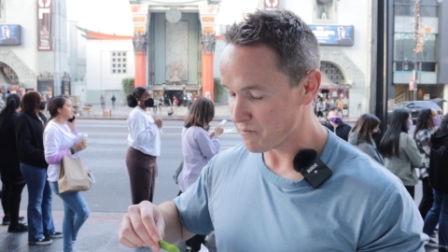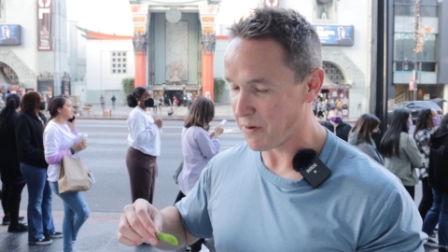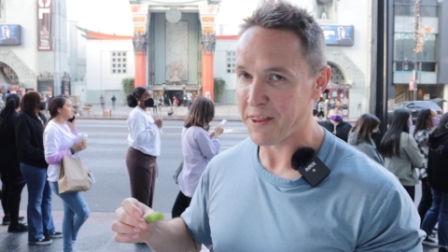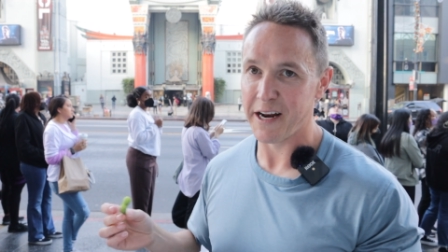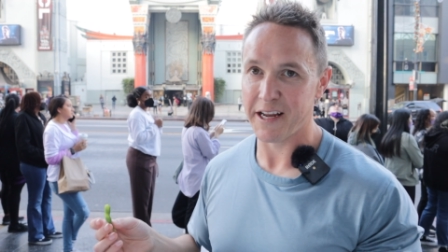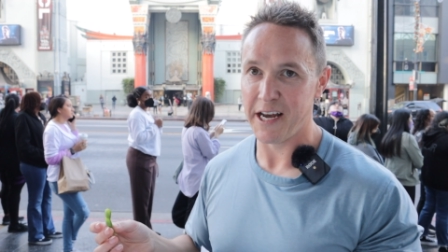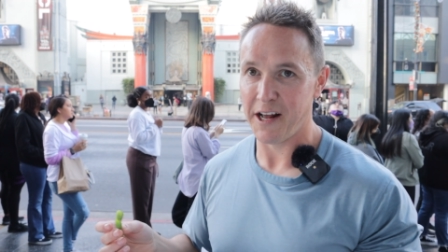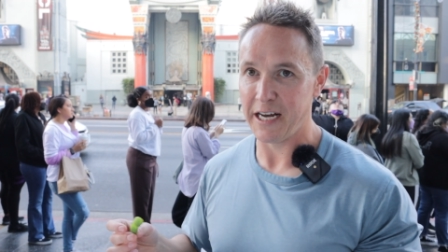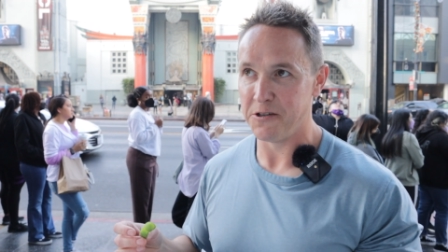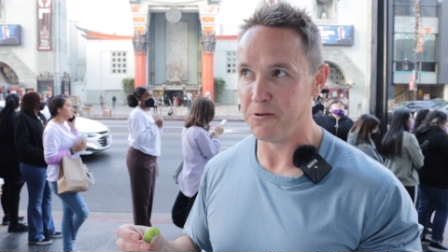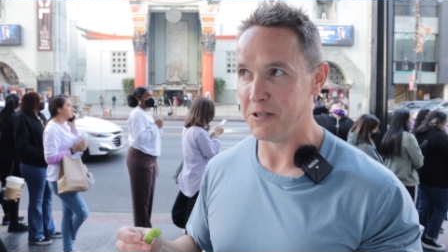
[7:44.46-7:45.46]
But then again,
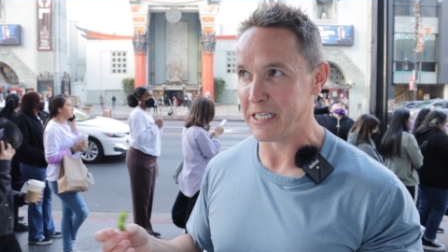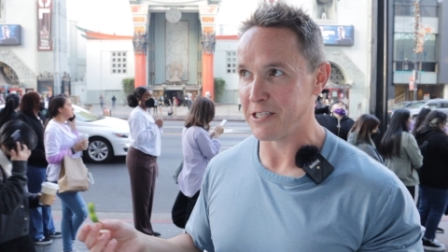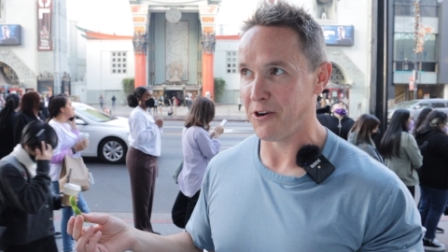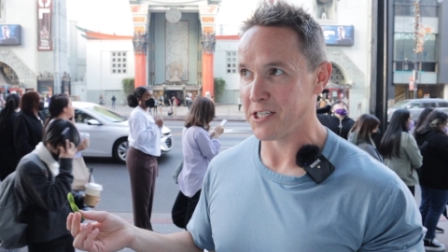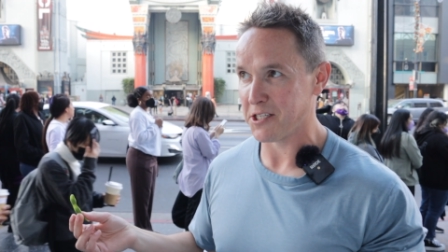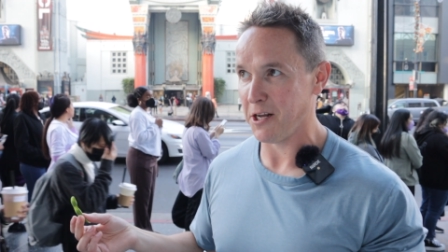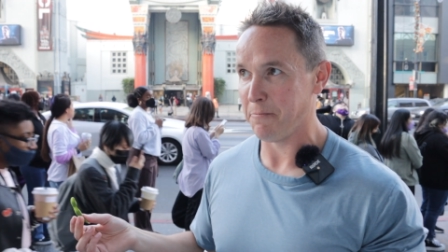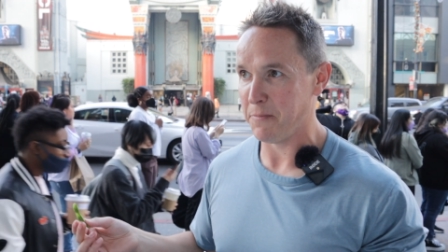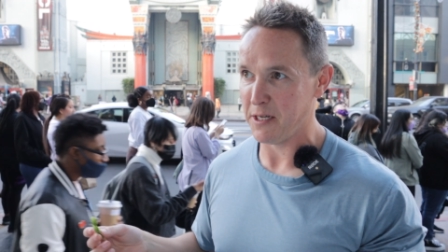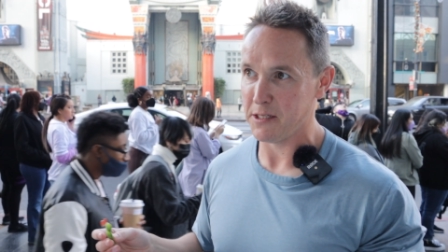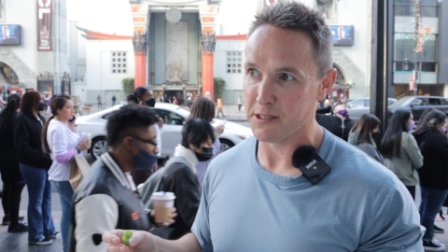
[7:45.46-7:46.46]
I do get dressed up
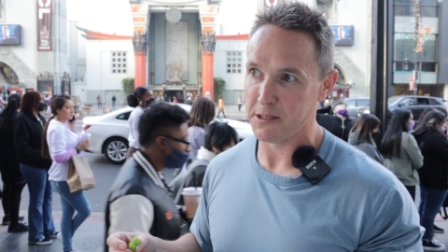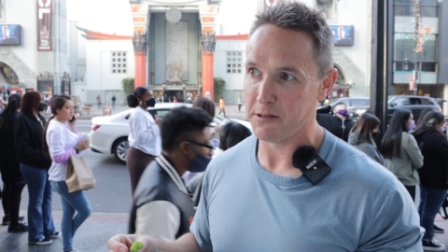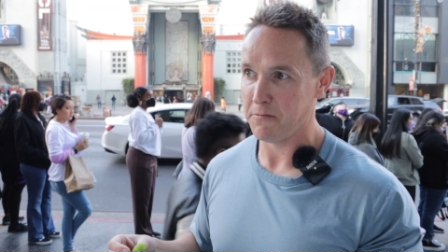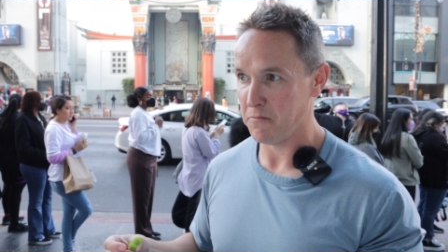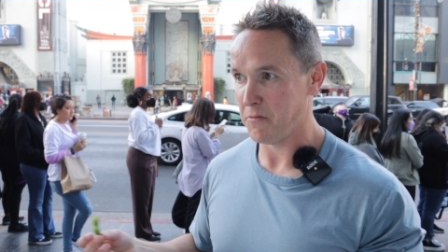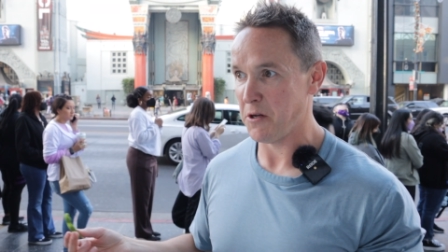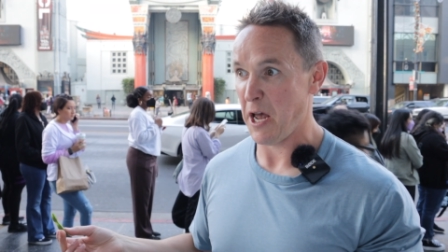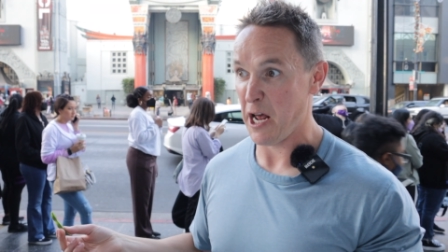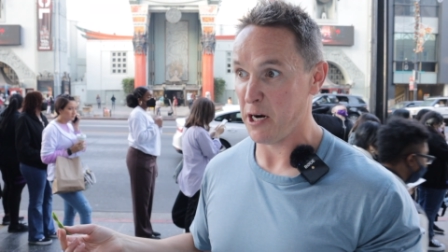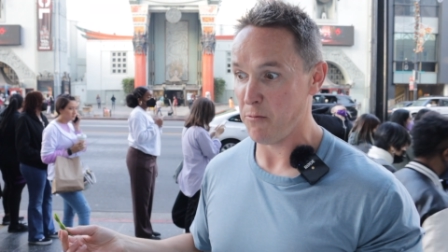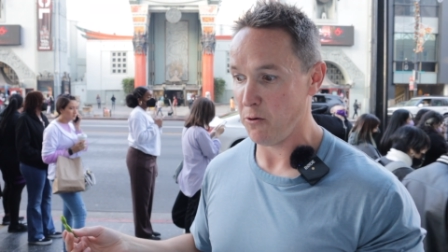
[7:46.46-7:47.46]
as
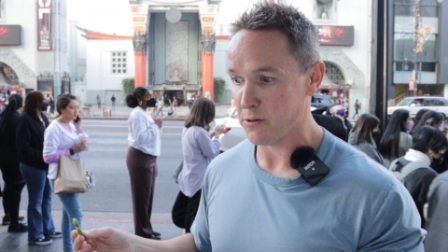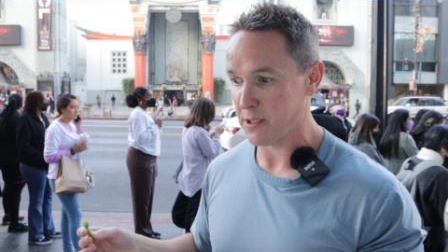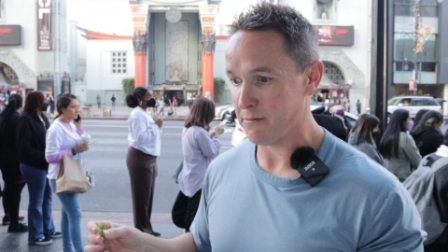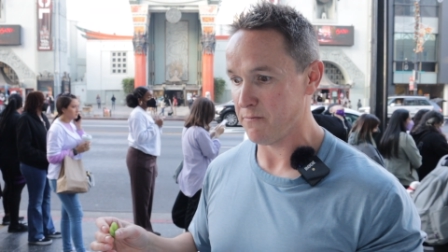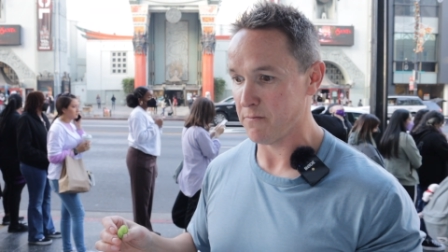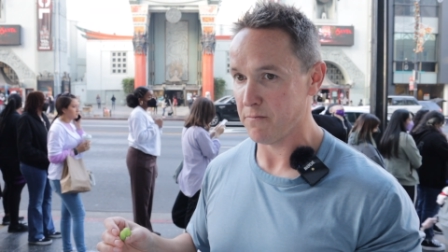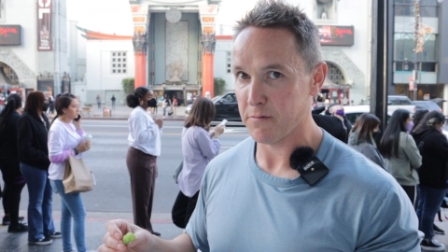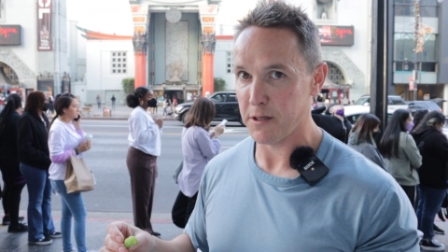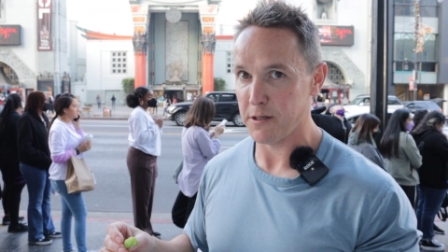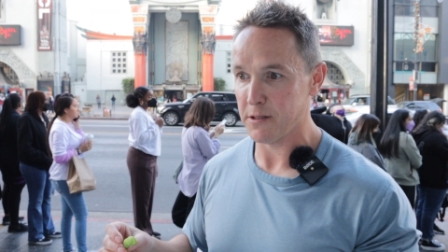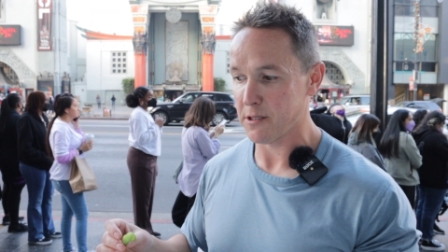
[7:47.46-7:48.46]
animals and
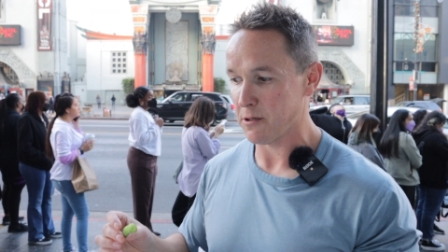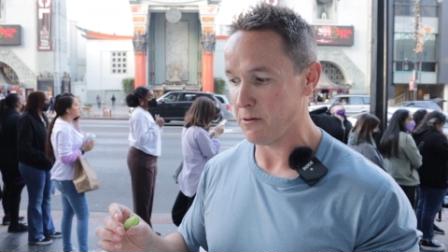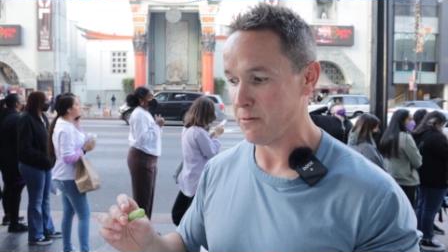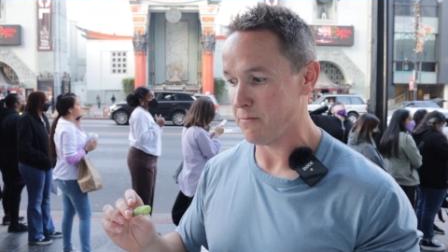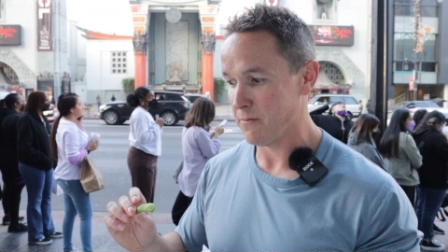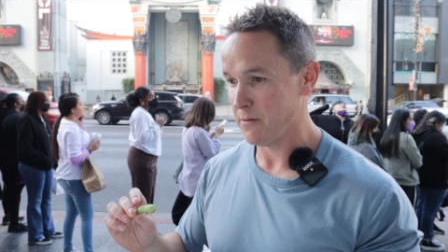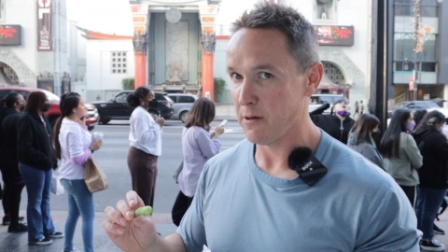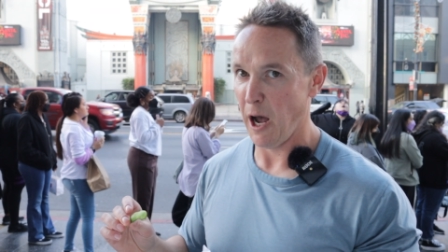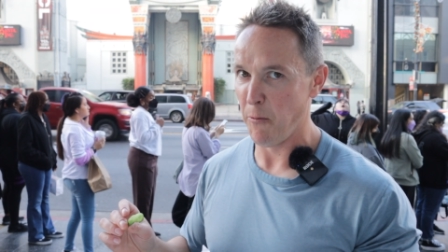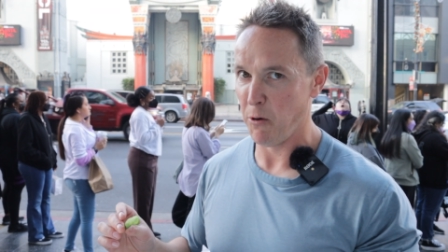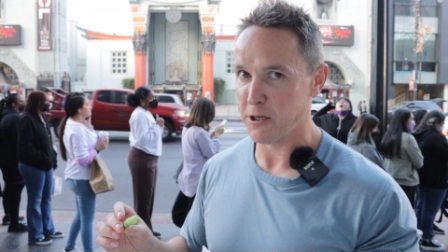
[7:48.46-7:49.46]
things, so
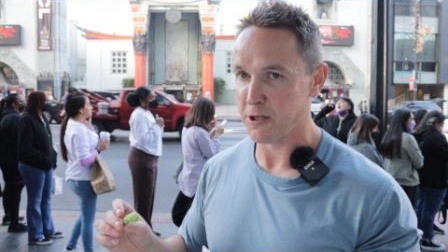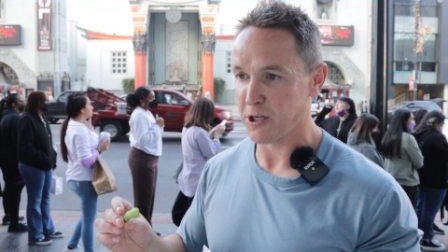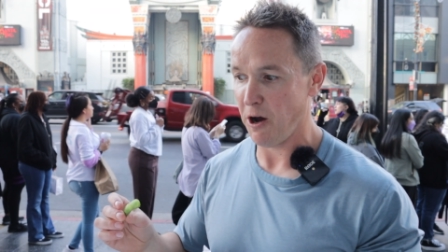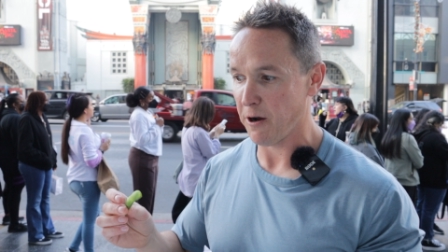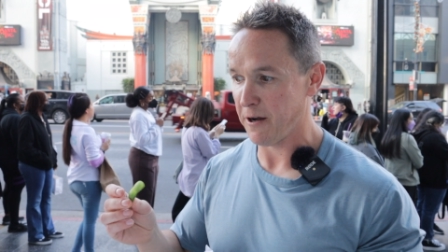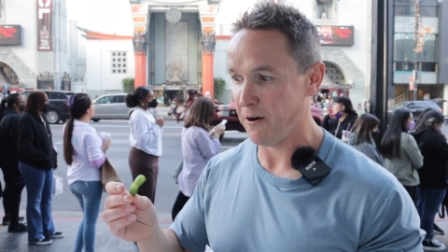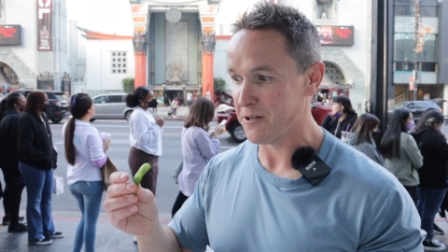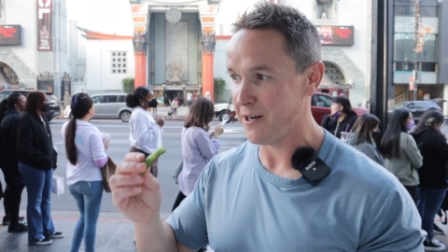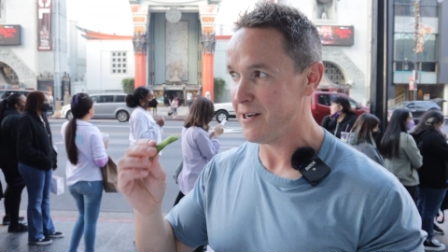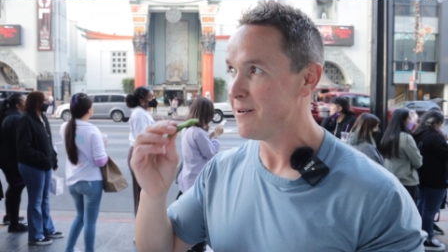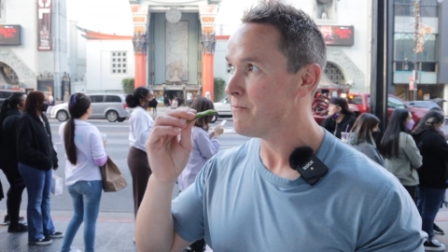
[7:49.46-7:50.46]
I'm one to talk, aren't
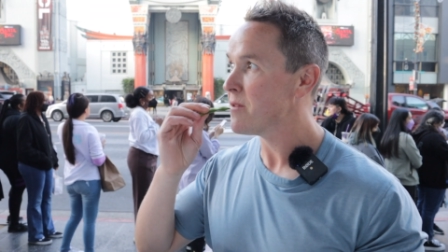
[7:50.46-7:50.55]
I?